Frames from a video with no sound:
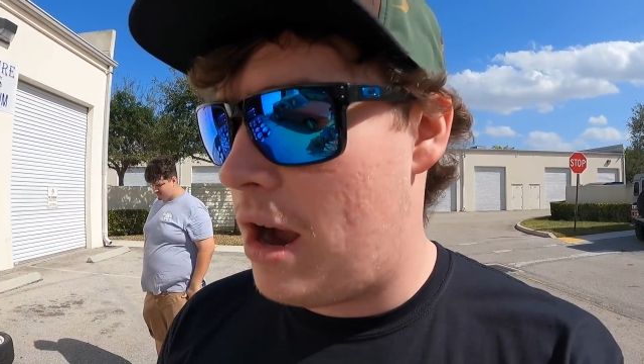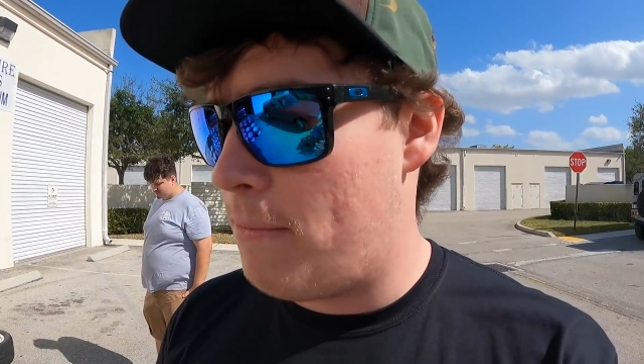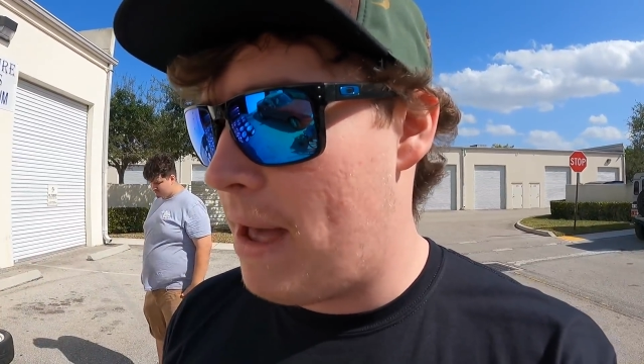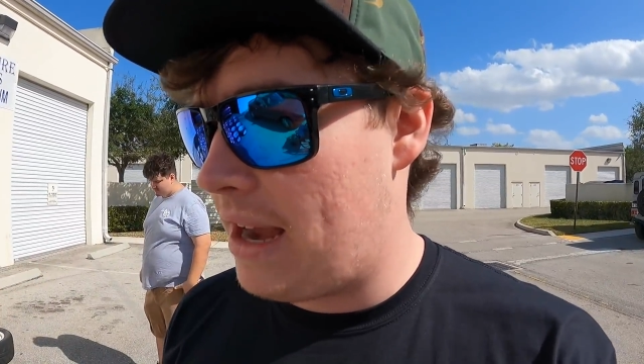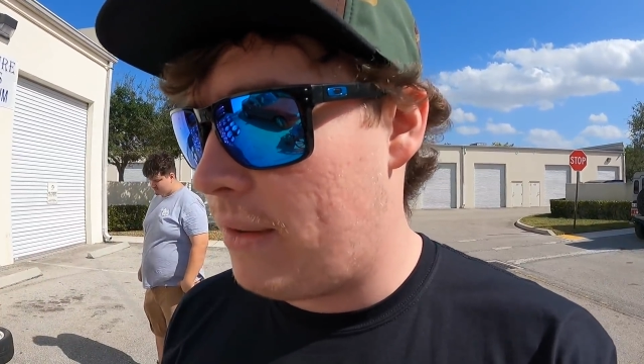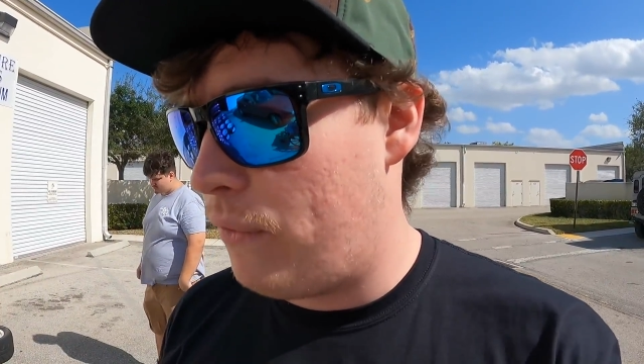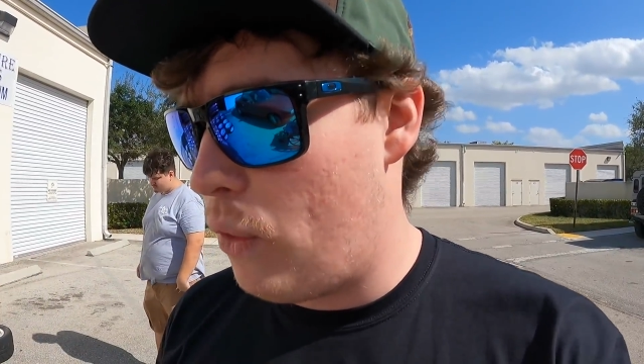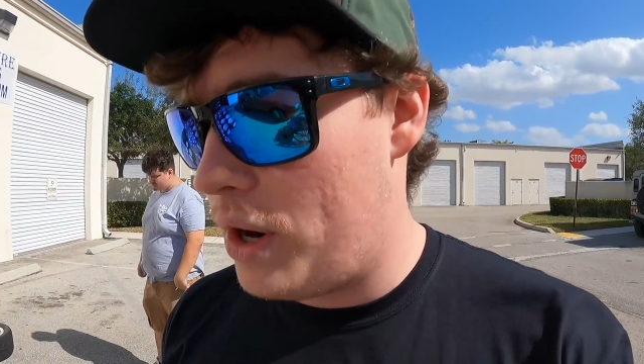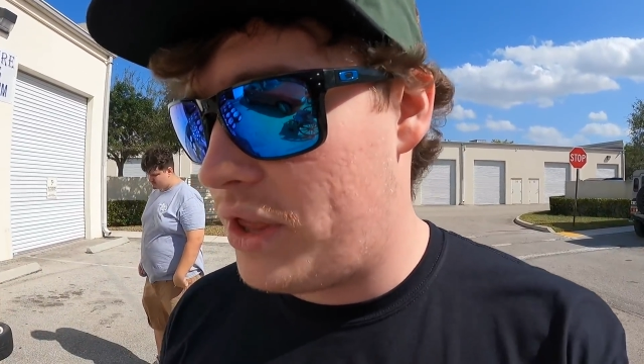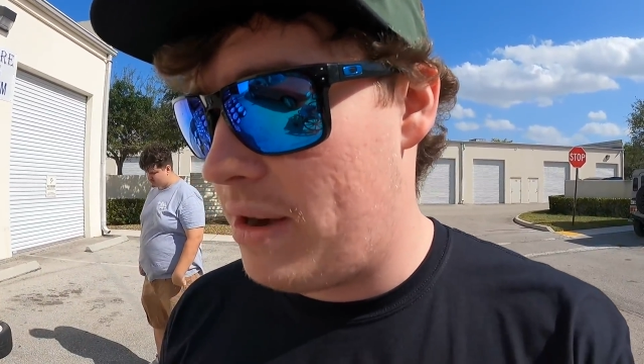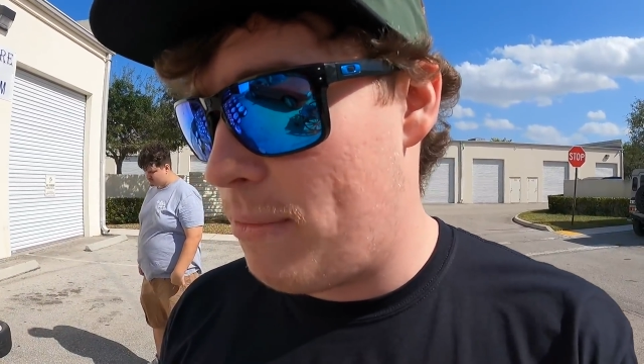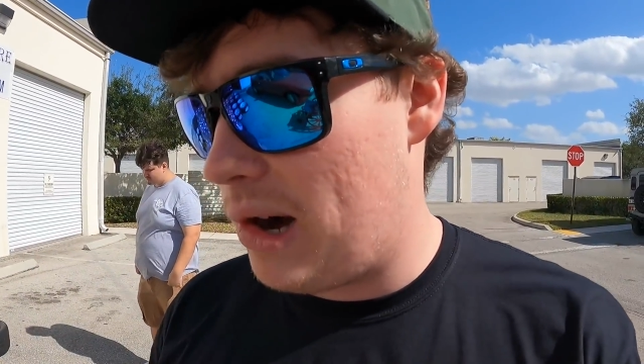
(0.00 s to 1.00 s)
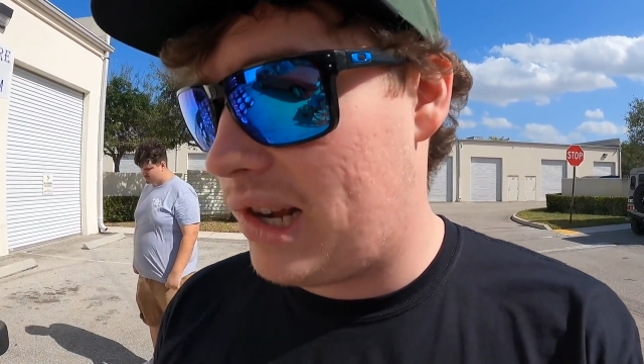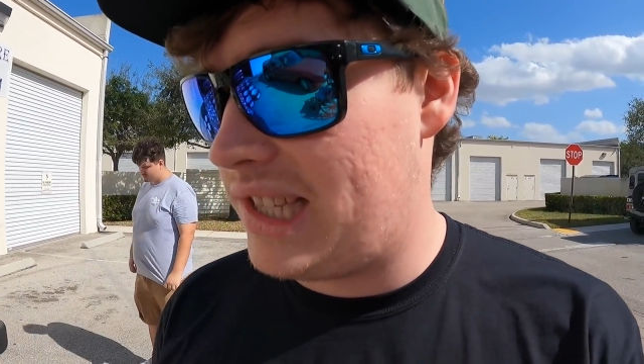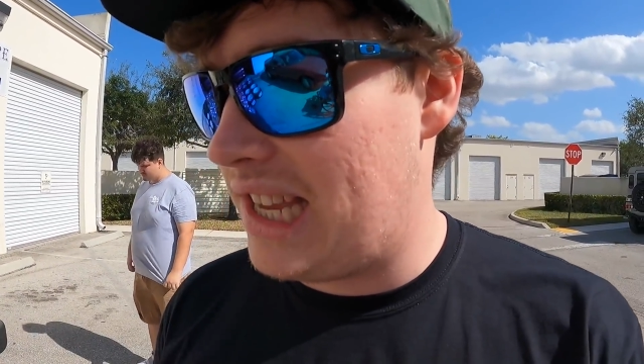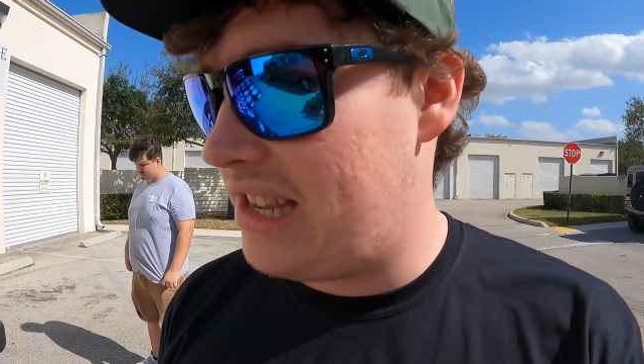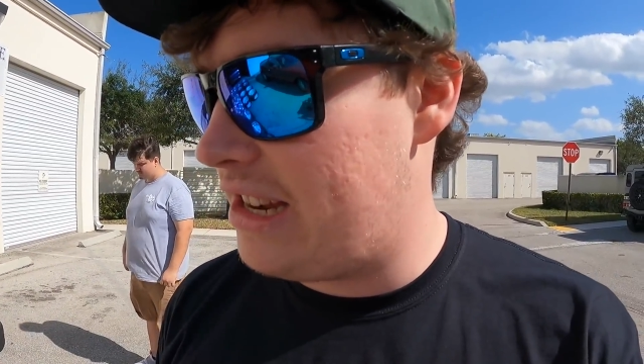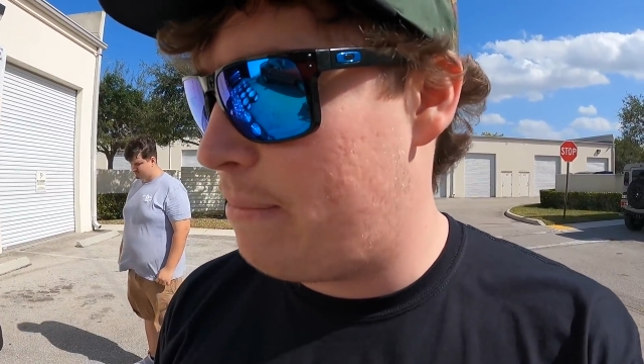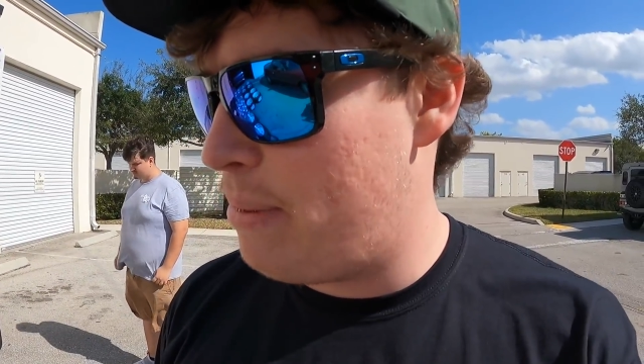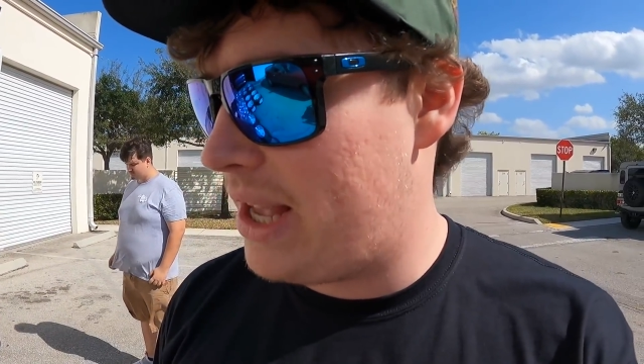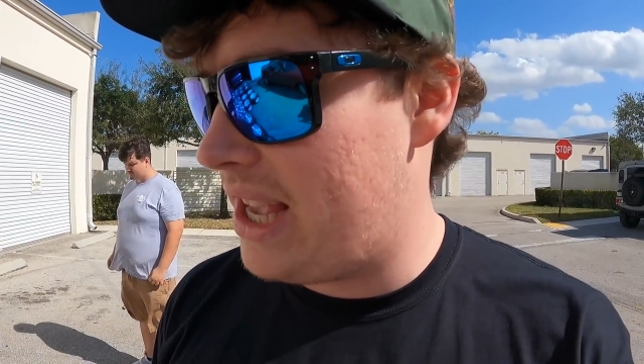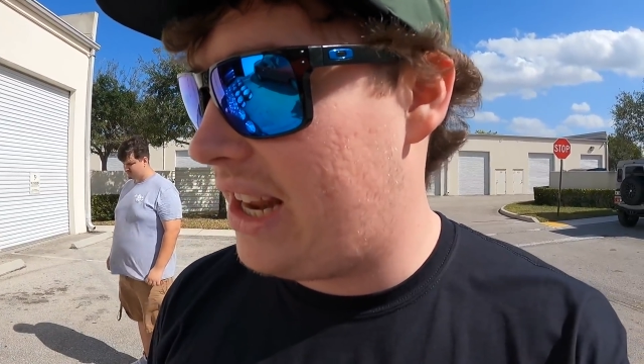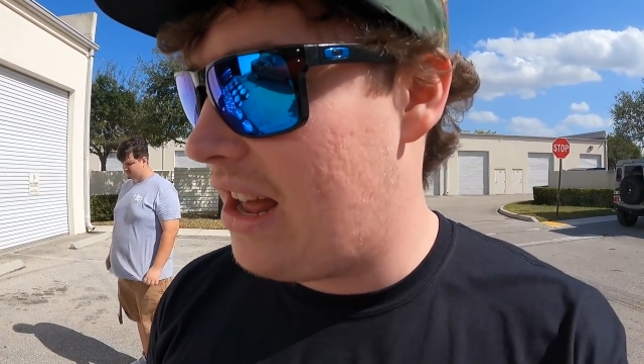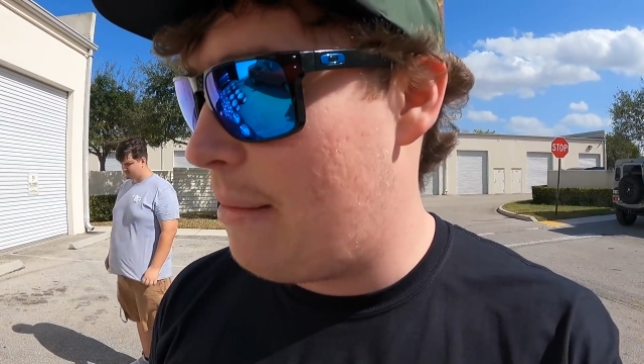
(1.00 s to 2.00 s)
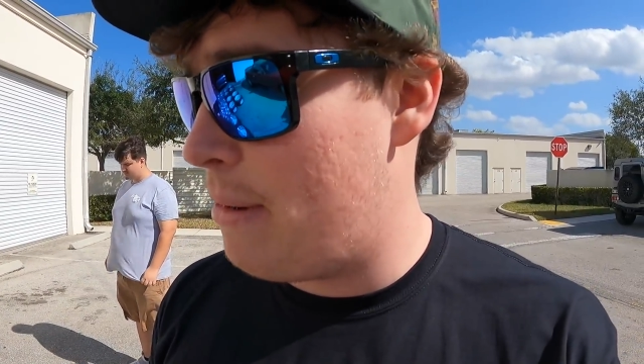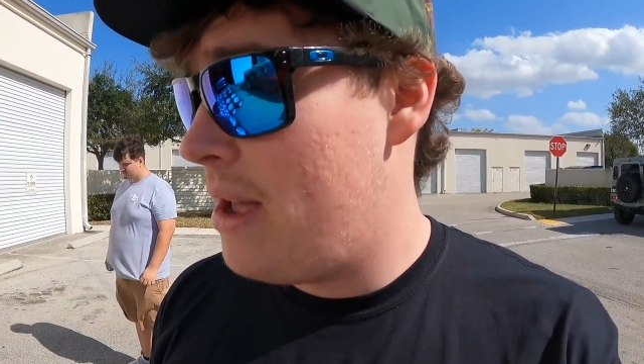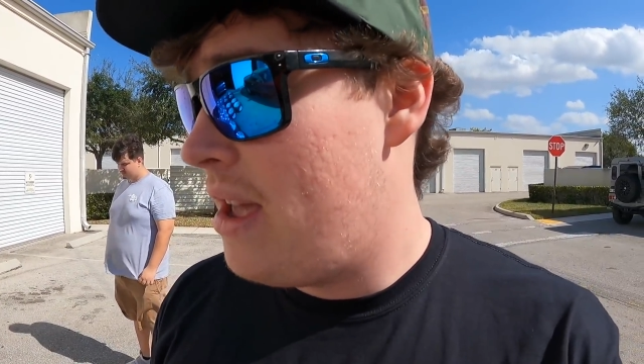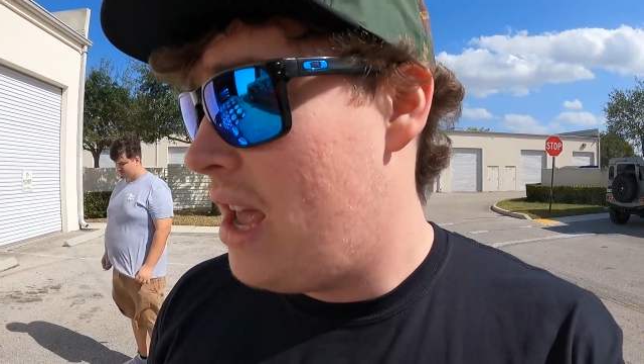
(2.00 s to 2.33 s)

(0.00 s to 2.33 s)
talking back and forth, and Marcus ended up picking it up.